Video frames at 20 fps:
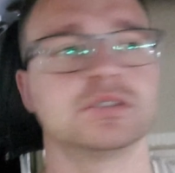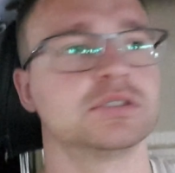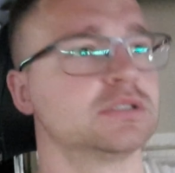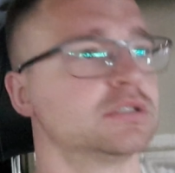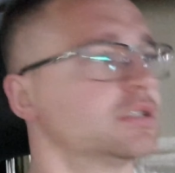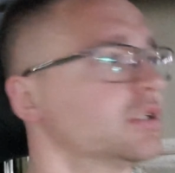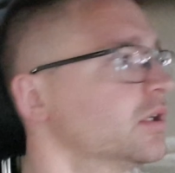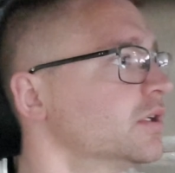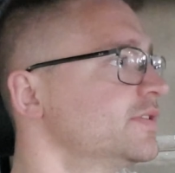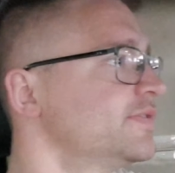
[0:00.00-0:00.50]

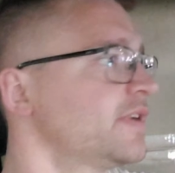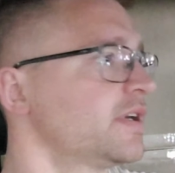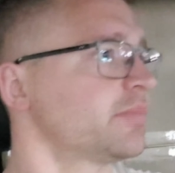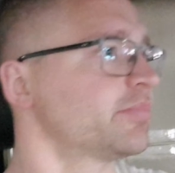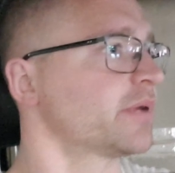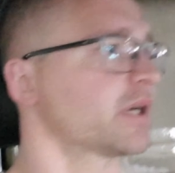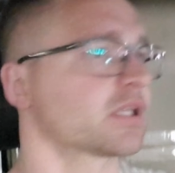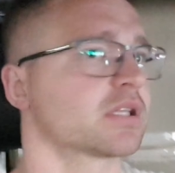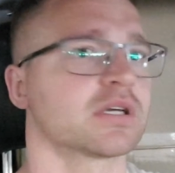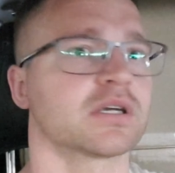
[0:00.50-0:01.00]
So it's a very
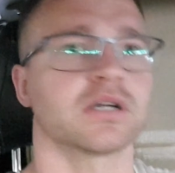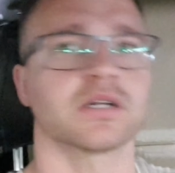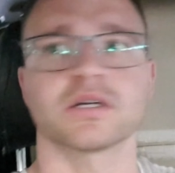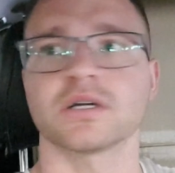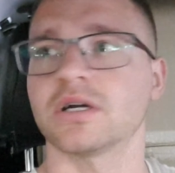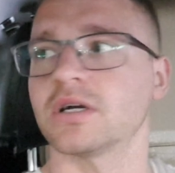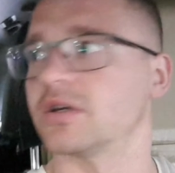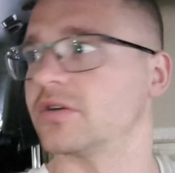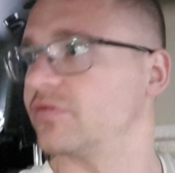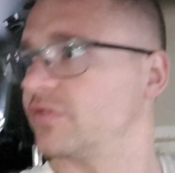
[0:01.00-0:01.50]
practical
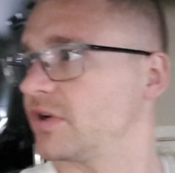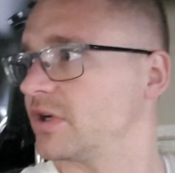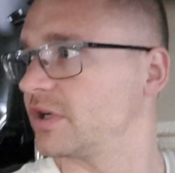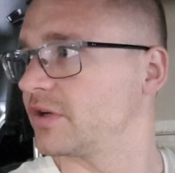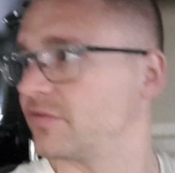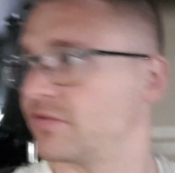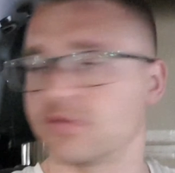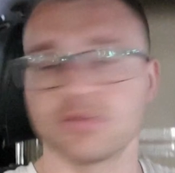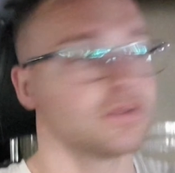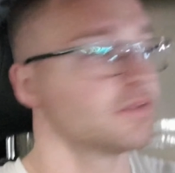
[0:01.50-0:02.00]
car, very
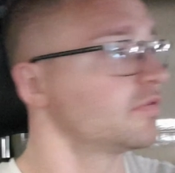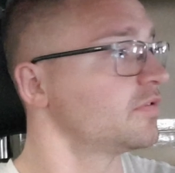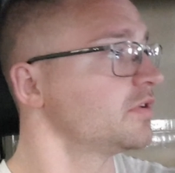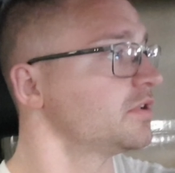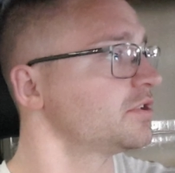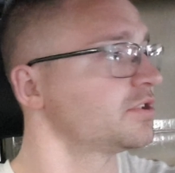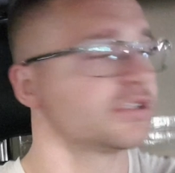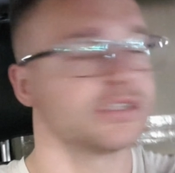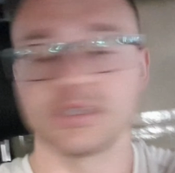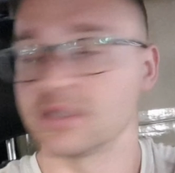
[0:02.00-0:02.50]
fuel
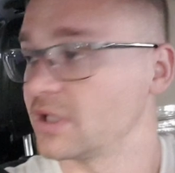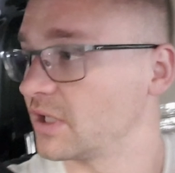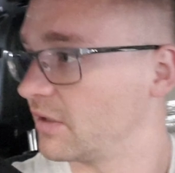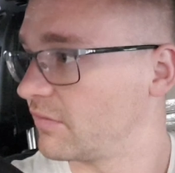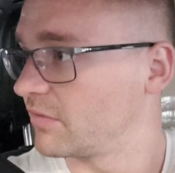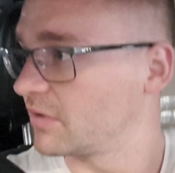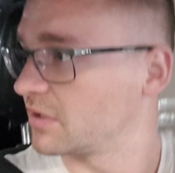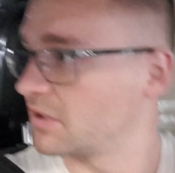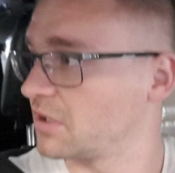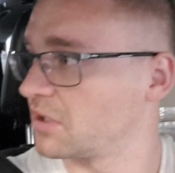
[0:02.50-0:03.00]
efficient,
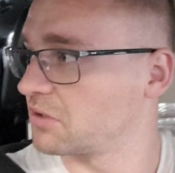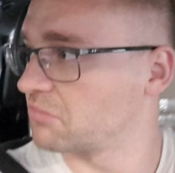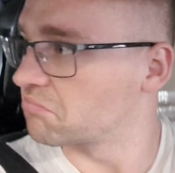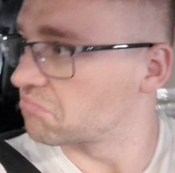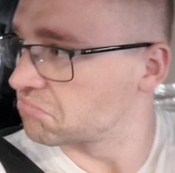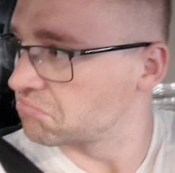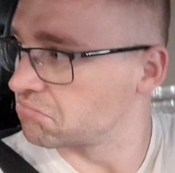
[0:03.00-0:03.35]
everything.